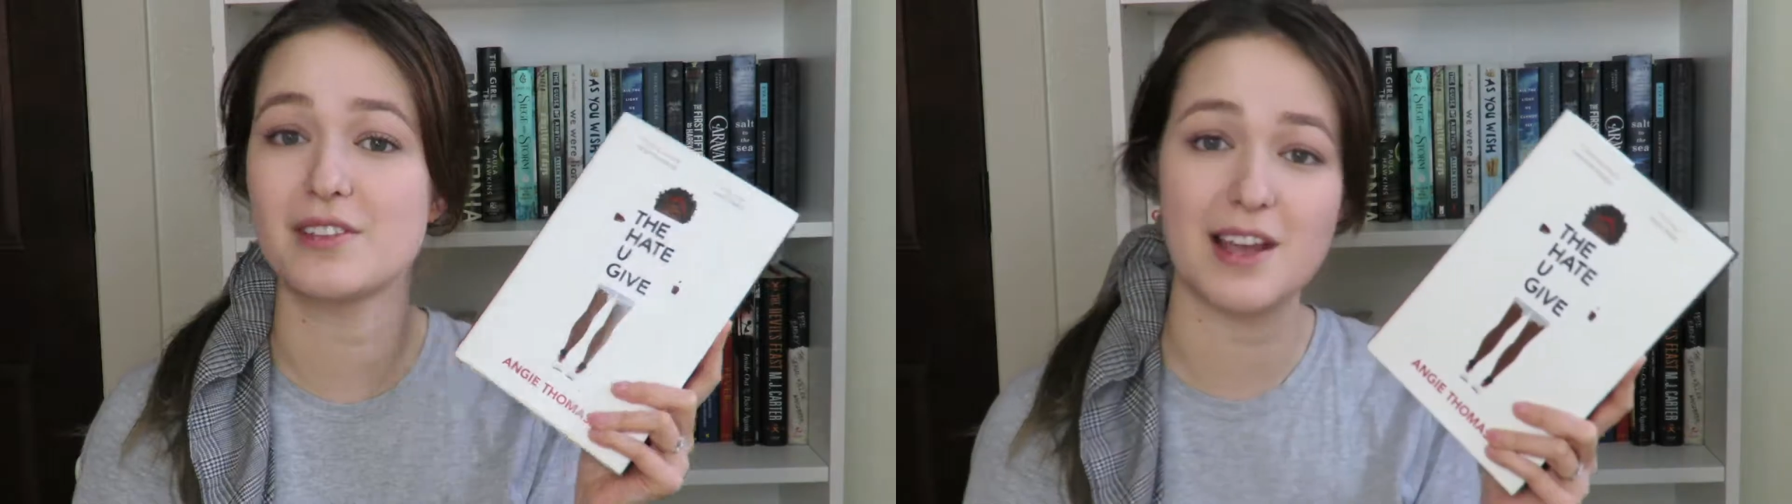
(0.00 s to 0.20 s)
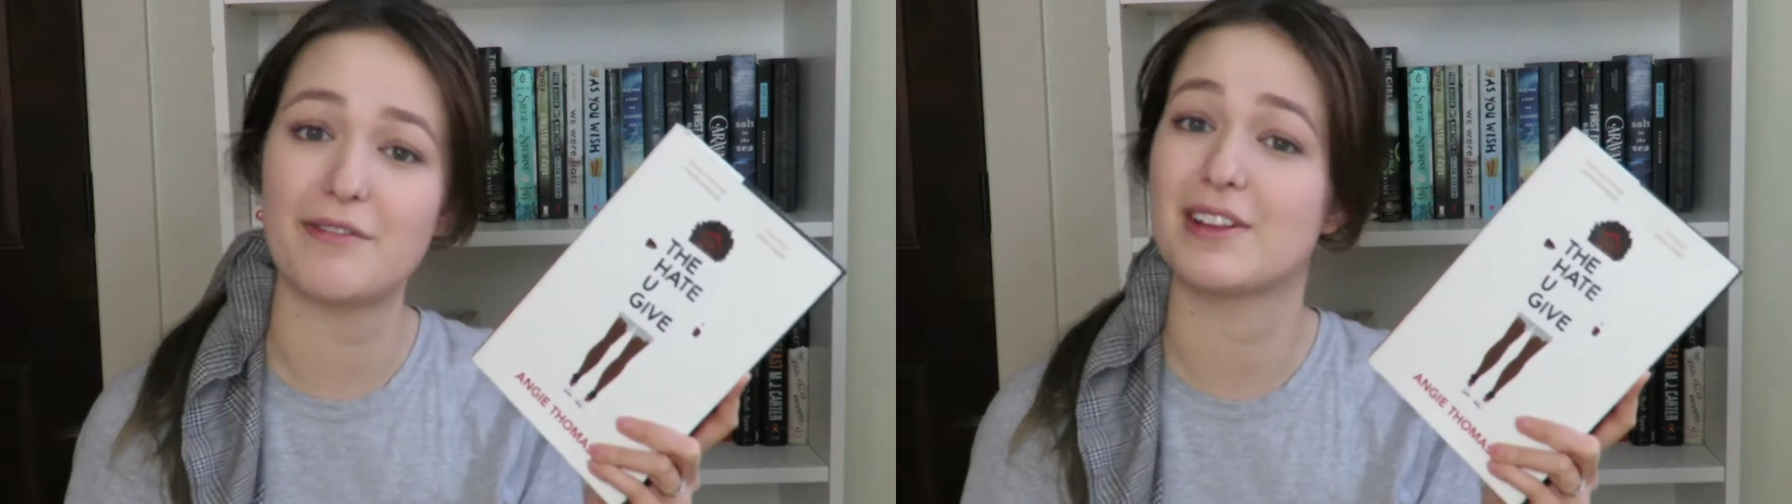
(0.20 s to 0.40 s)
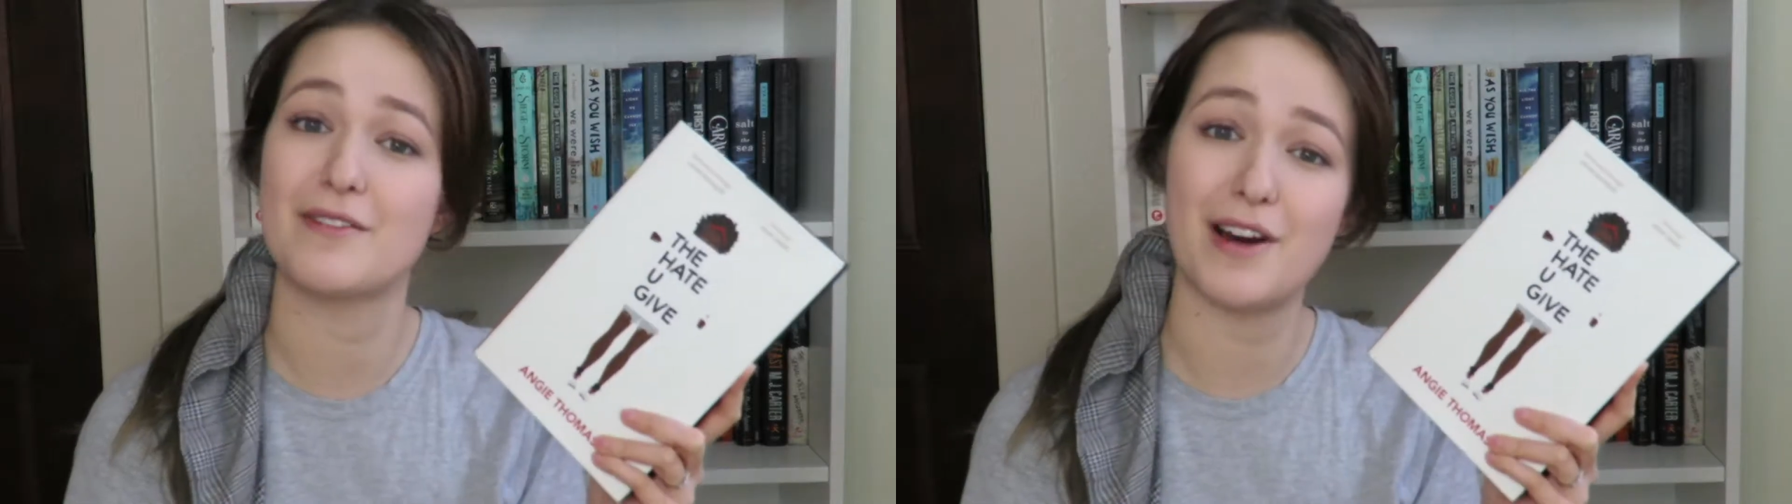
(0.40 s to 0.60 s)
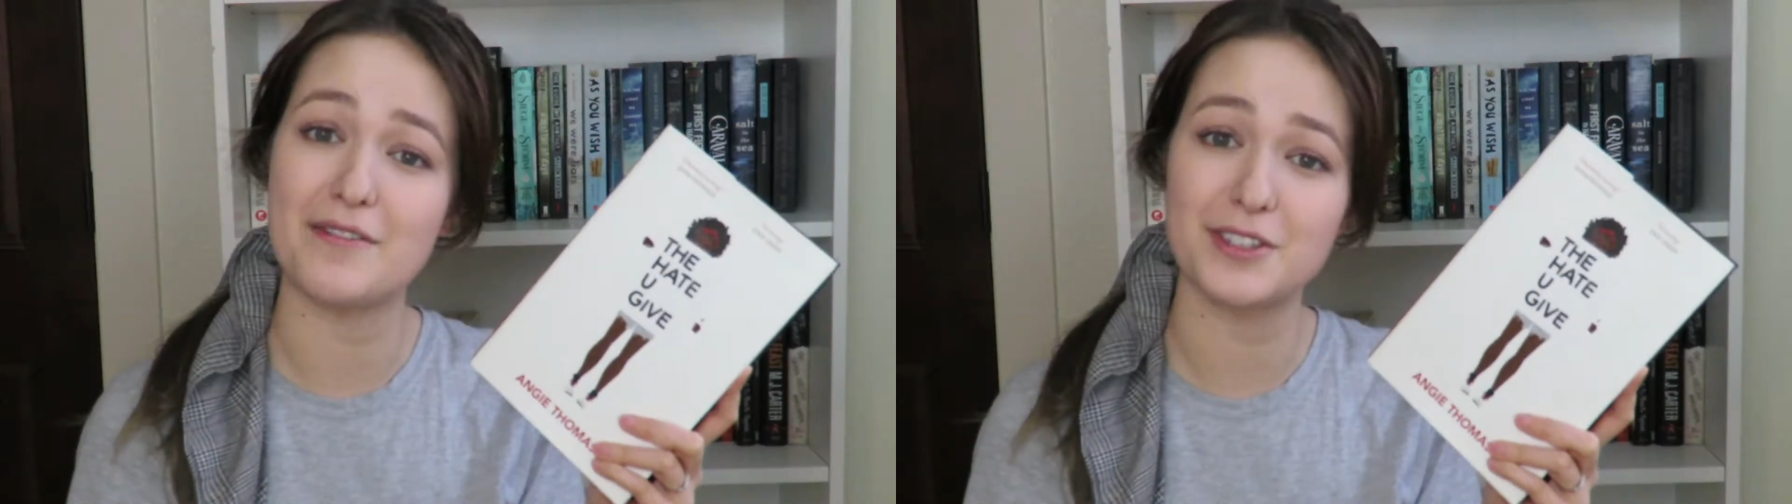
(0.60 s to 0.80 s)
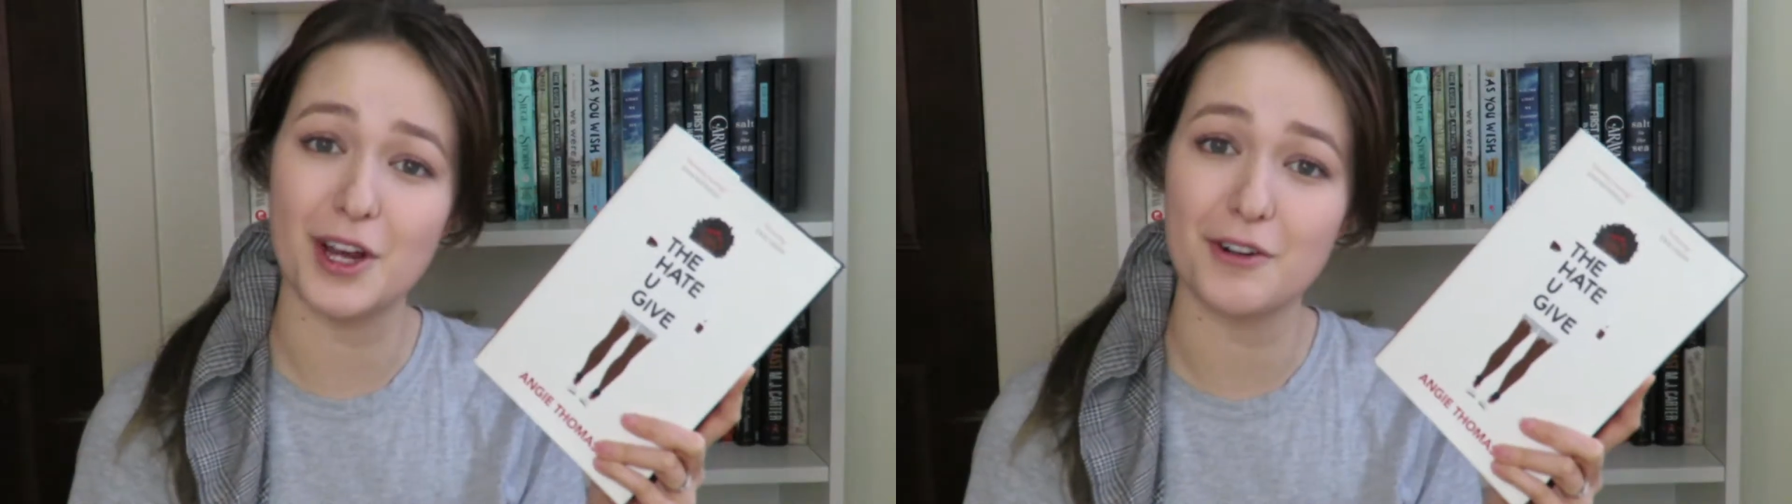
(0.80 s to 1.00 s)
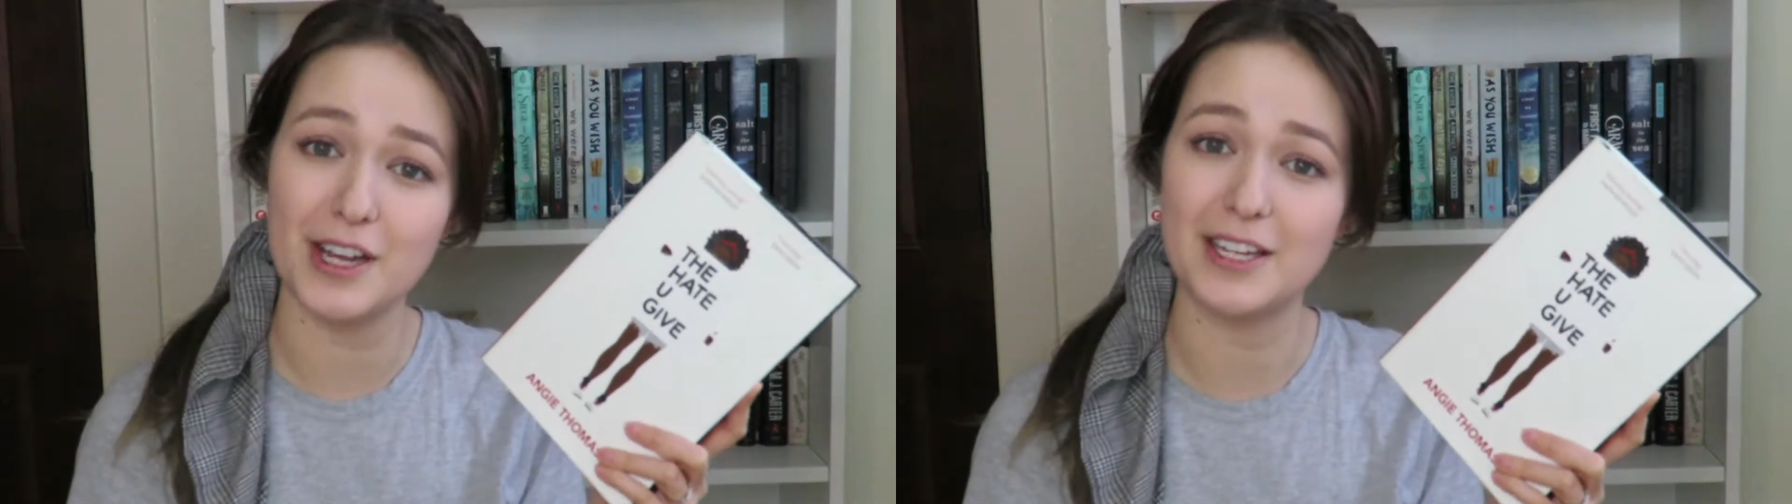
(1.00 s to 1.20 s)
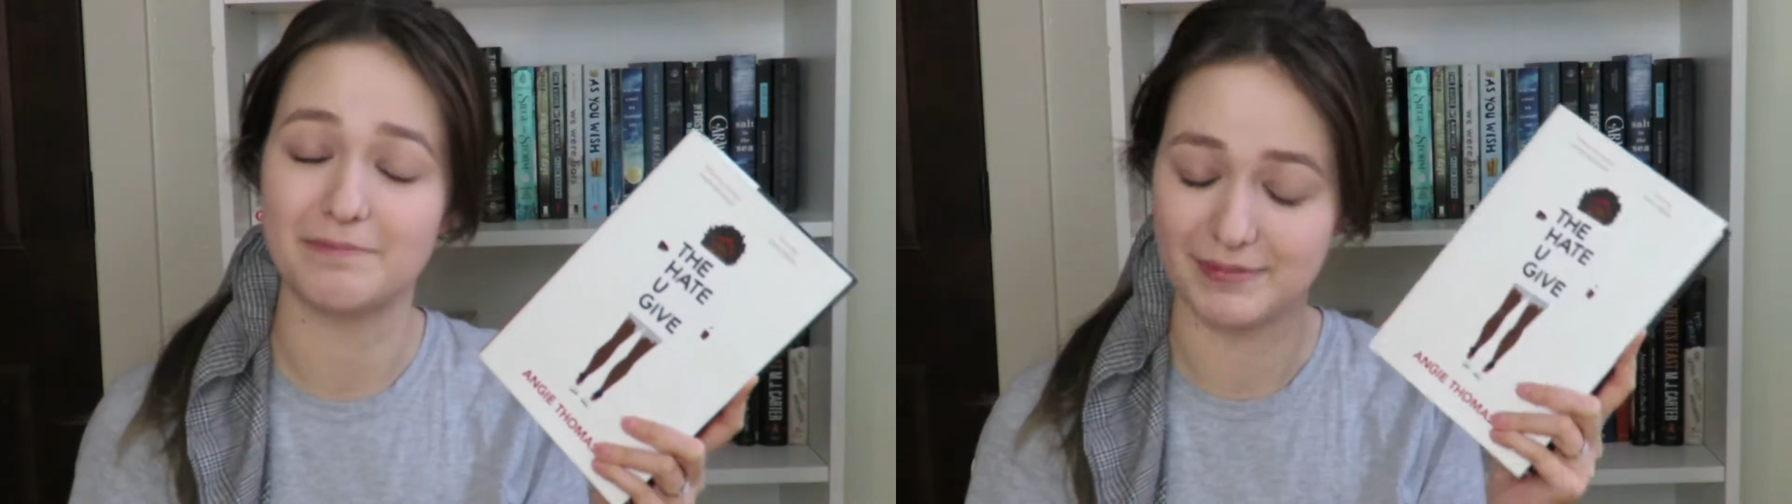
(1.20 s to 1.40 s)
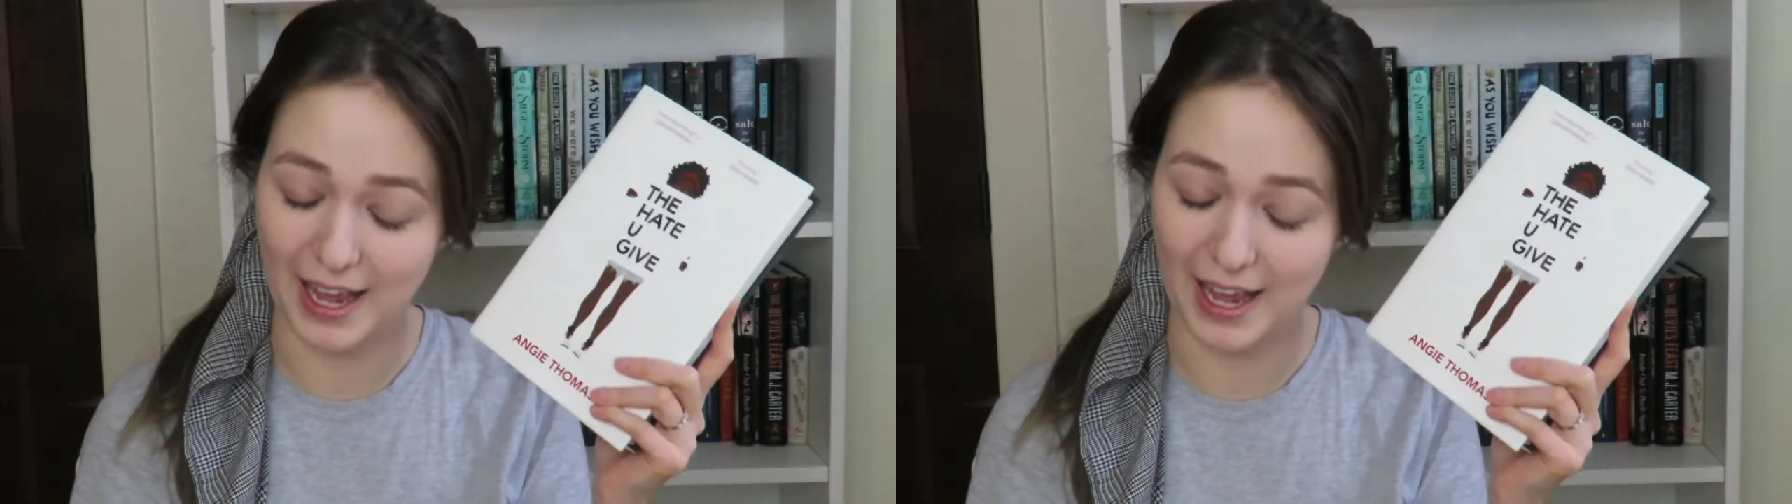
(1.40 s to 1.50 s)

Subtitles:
definitely a 5-star read.